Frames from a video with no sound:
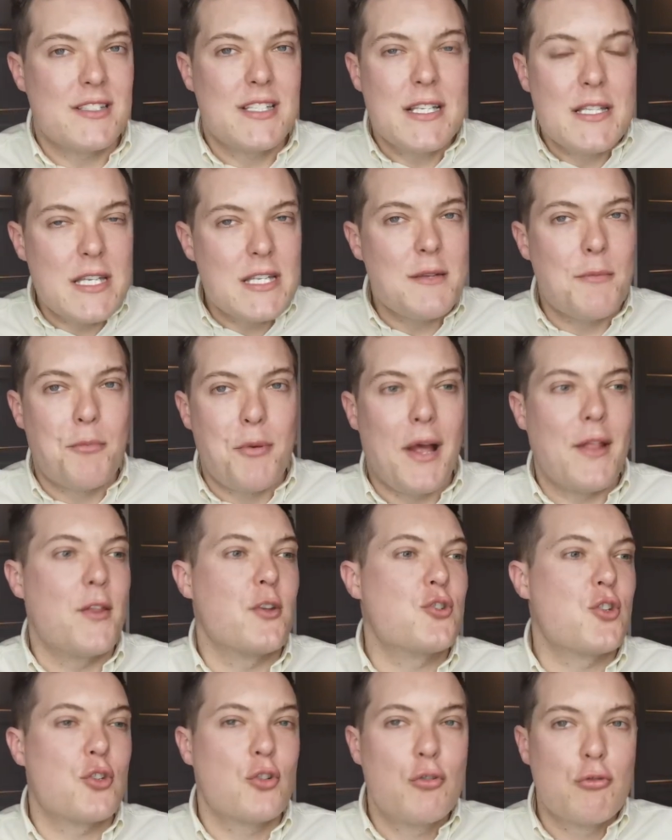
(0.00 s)
This is a brand
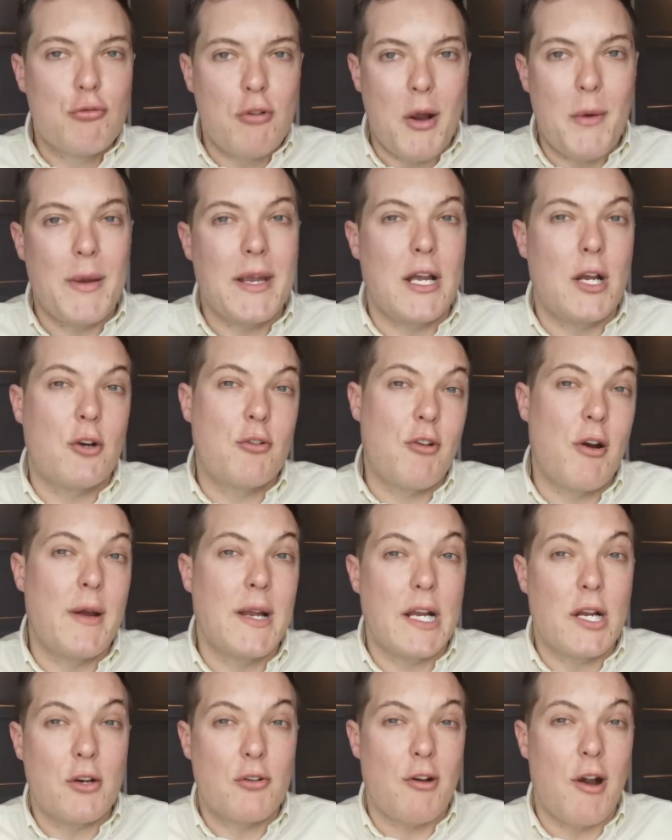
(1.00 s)
that's just growing and
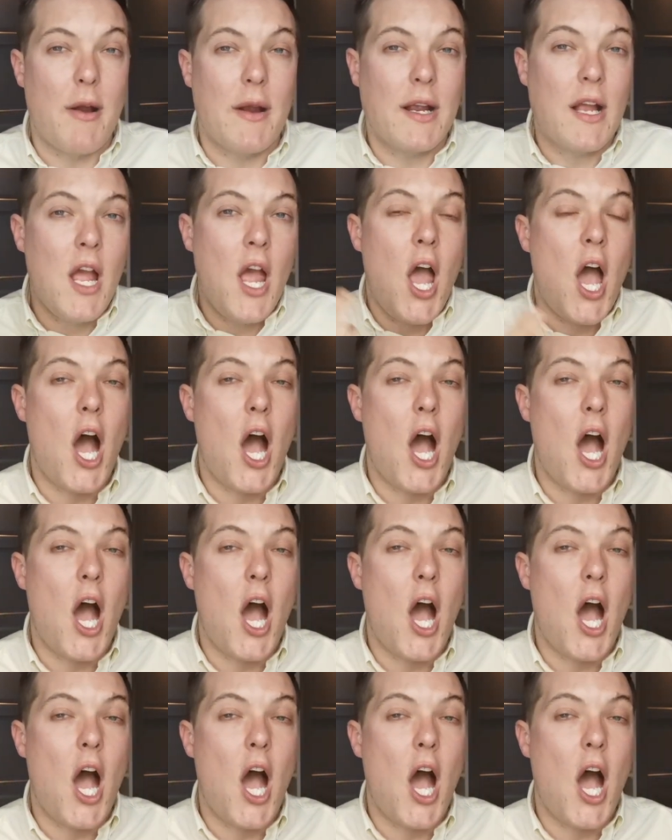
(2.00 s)
growing and growing.